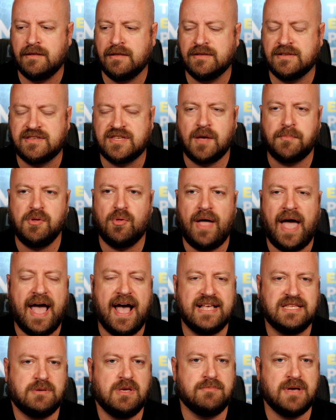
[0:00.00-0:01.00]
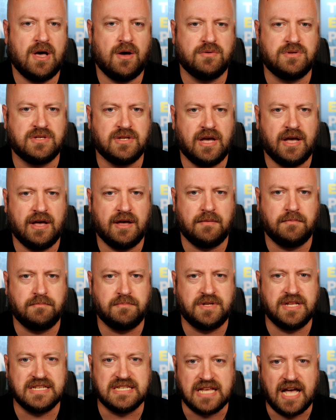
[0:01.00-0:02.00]
Some people ask me about
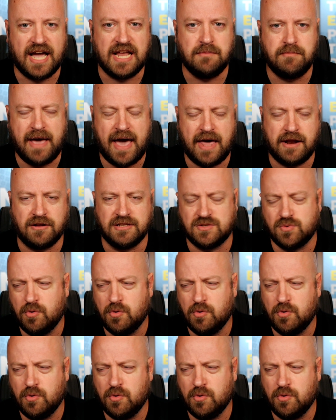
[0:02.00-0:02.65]
design patterns.